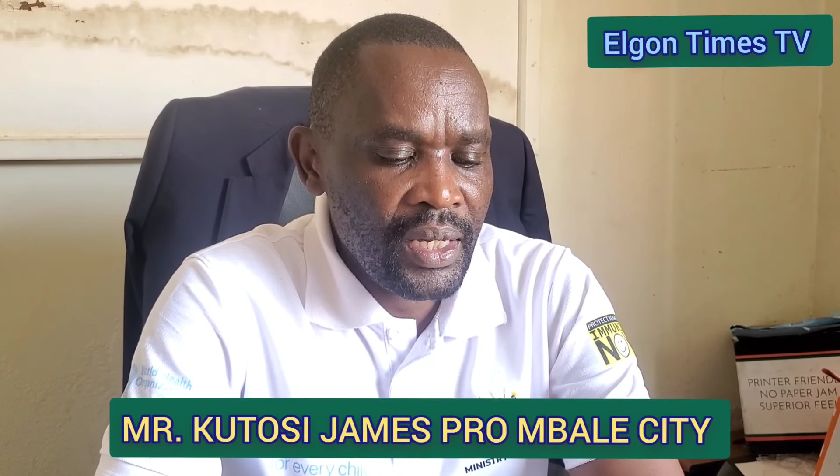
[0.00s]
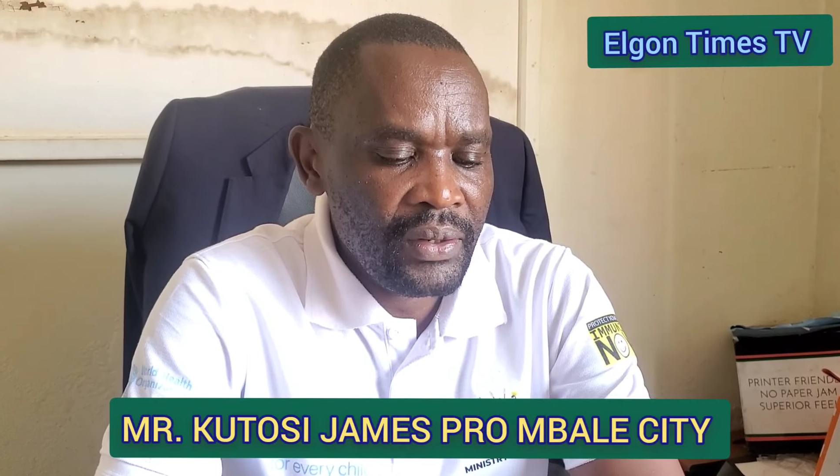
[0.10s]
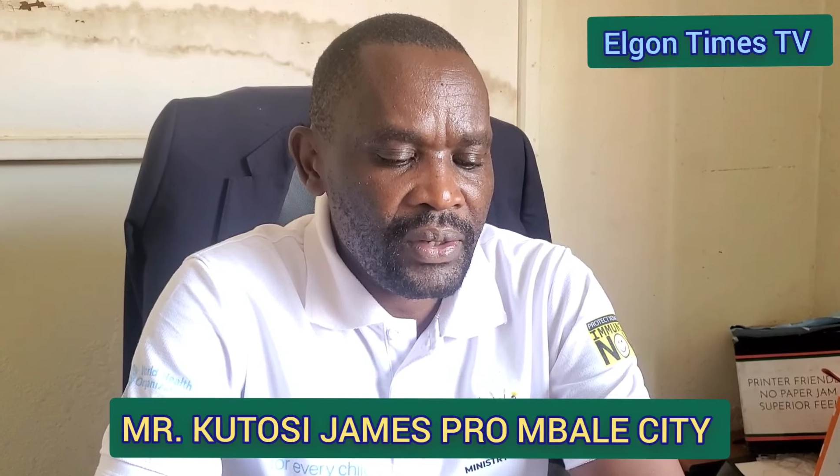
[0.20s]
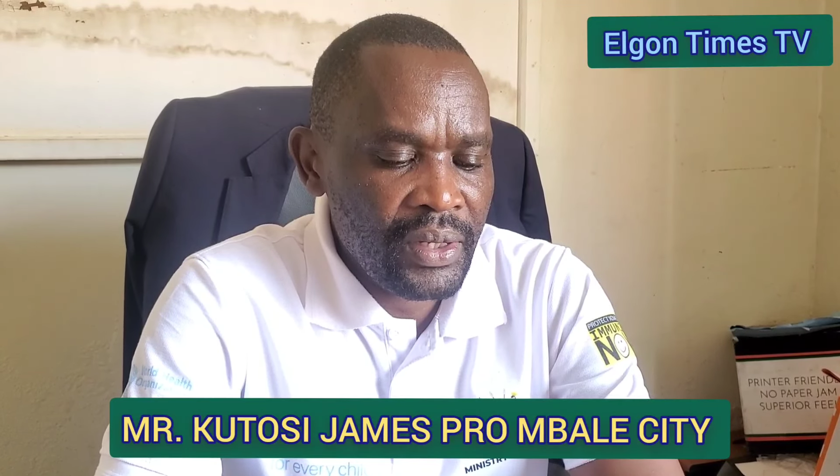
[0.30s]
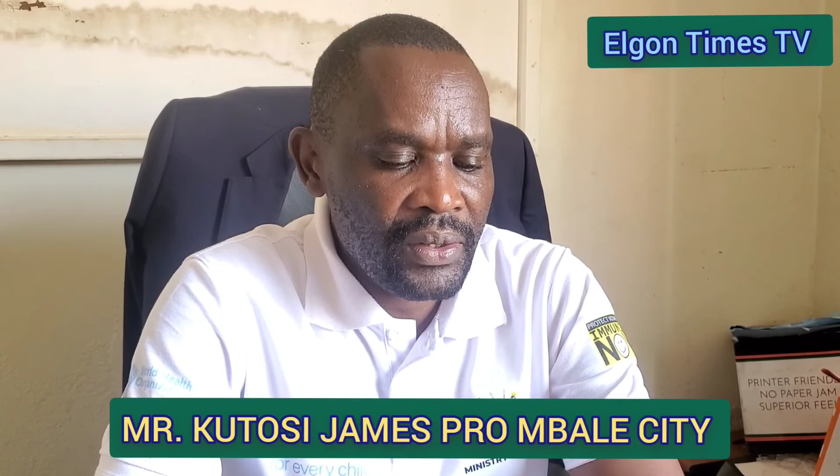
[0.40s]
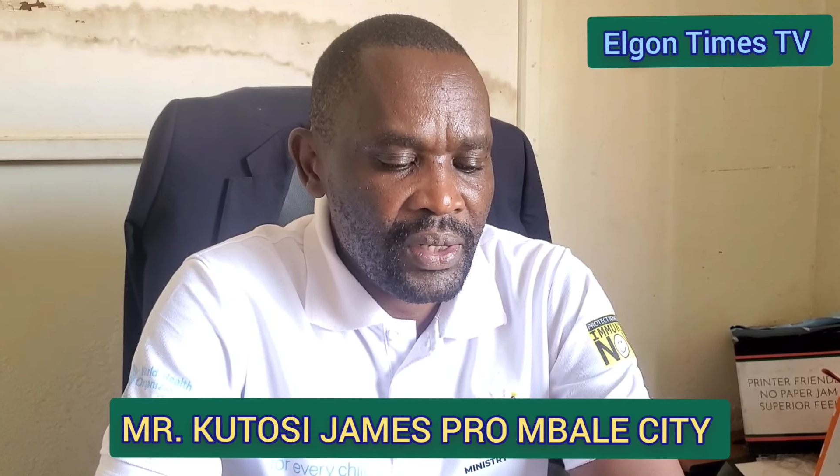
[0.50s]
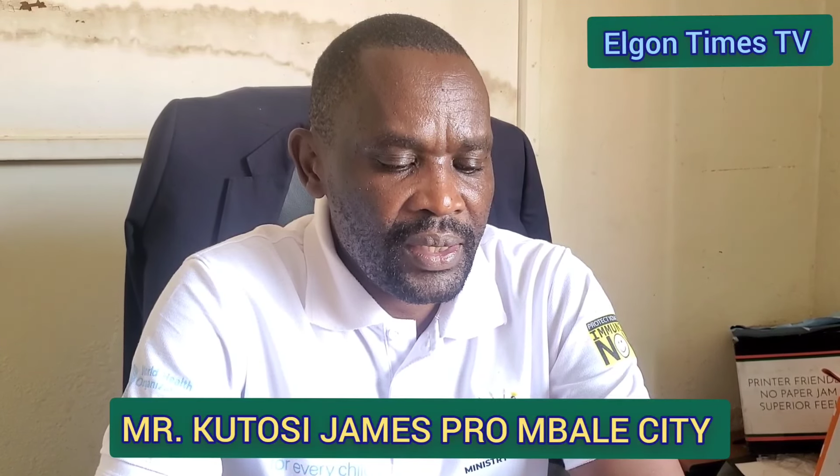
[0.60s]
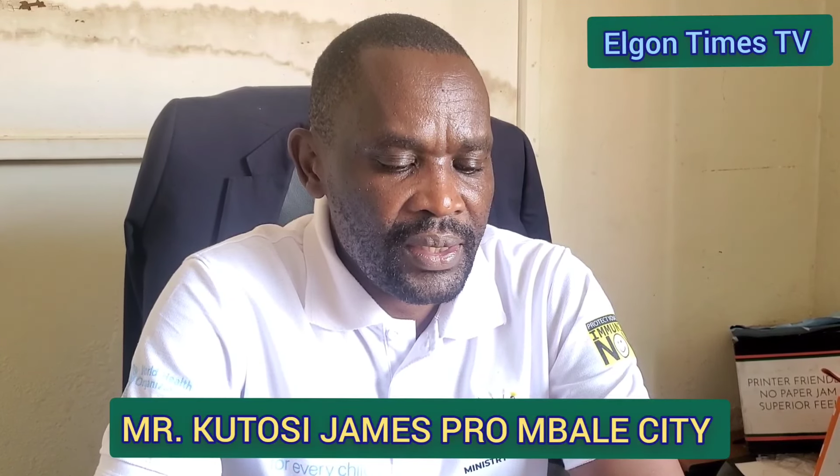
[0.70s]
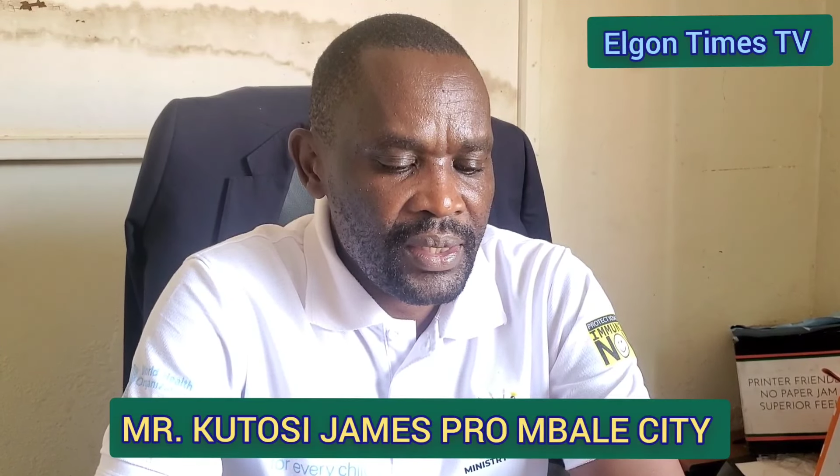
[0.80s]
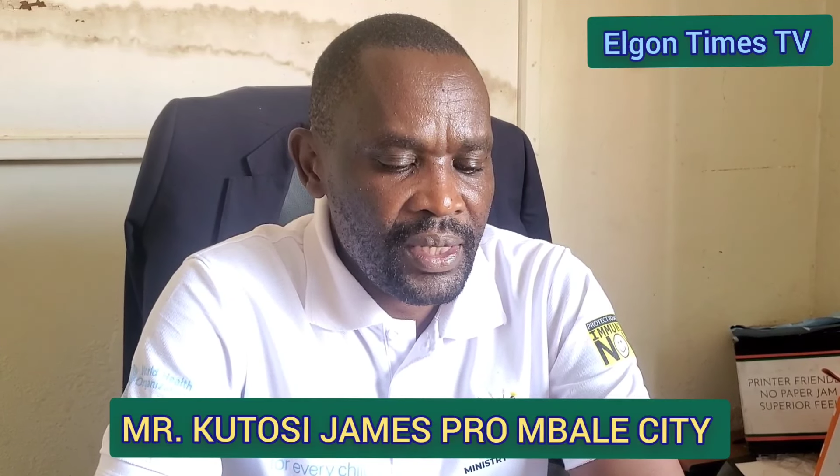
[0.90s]
education
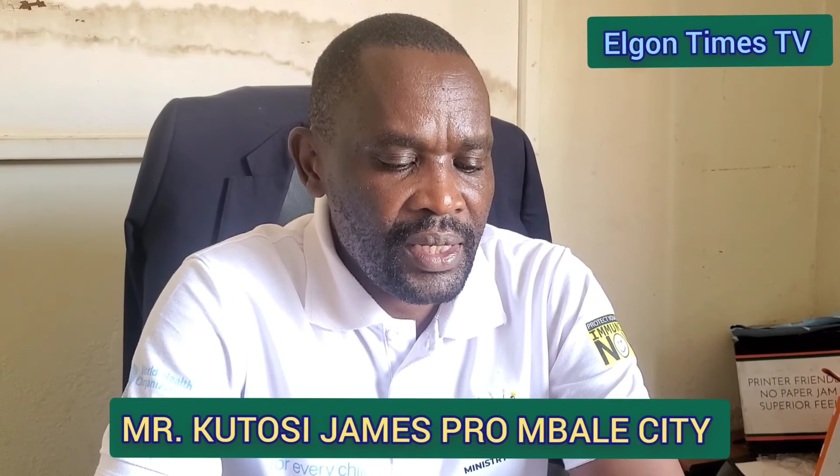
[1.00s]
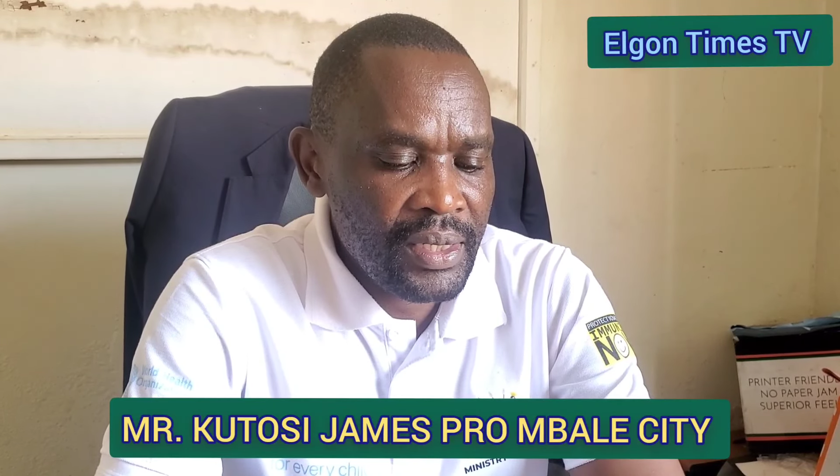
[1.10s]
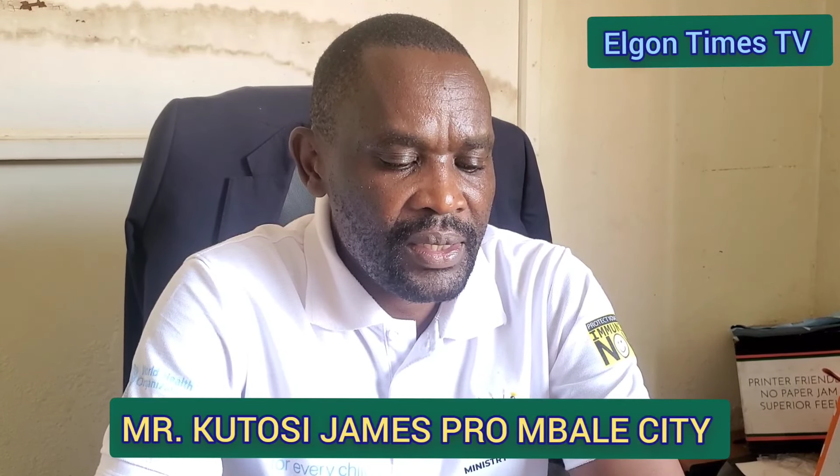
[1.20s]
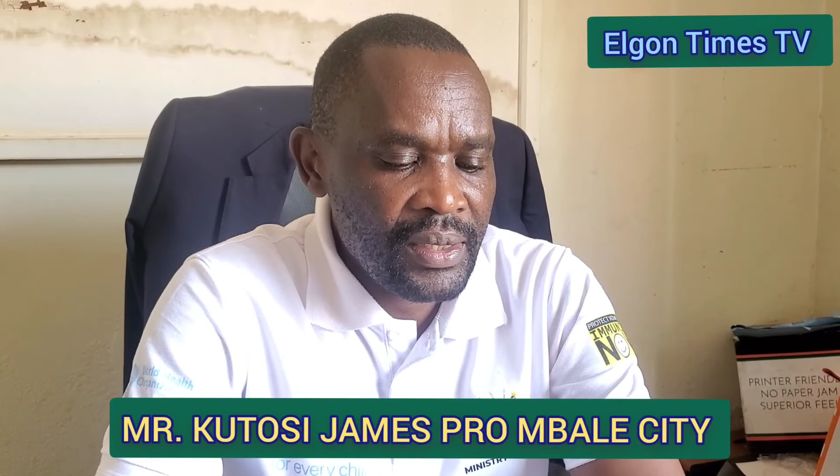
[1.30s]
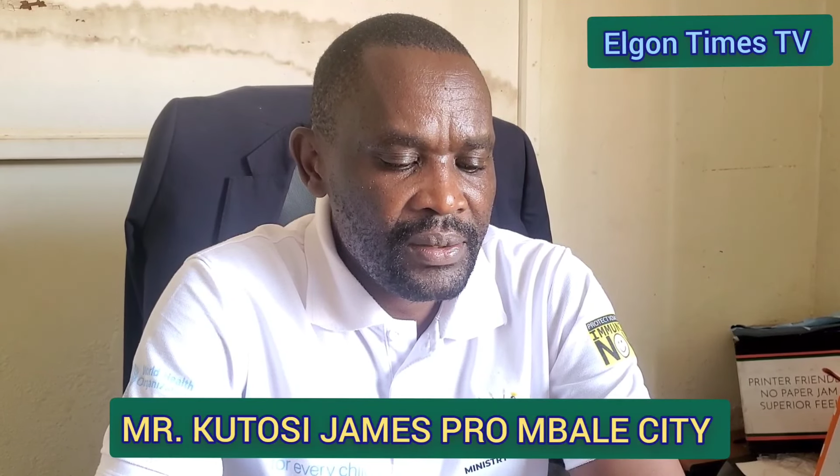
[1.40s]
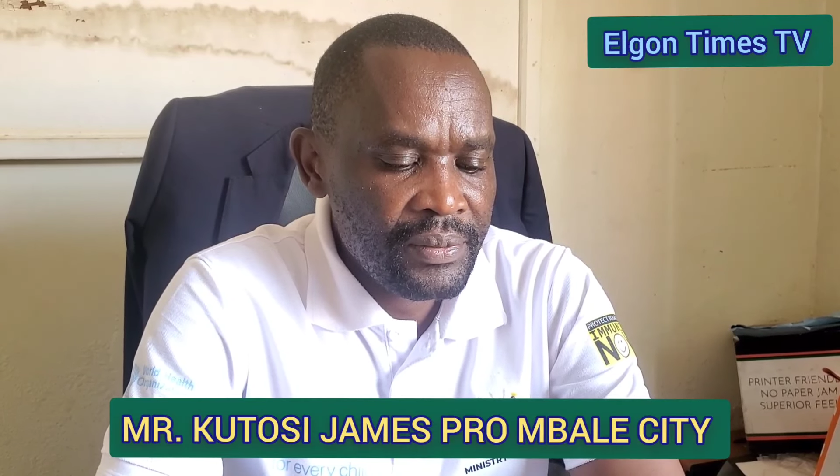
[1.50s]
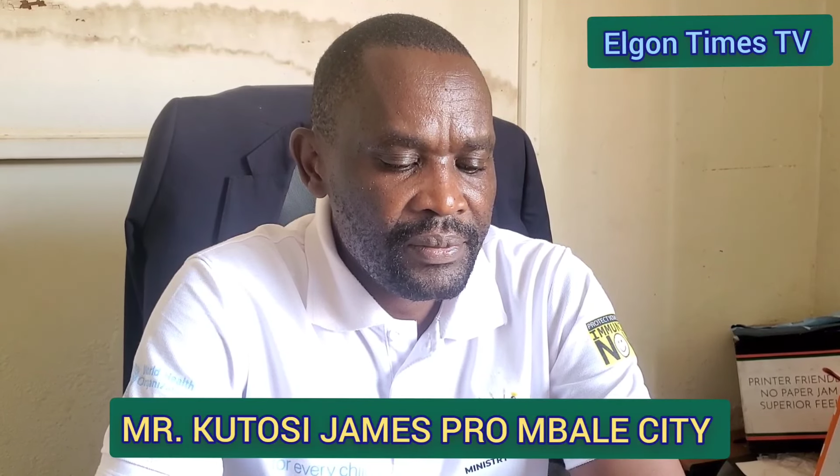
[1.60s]
assistants.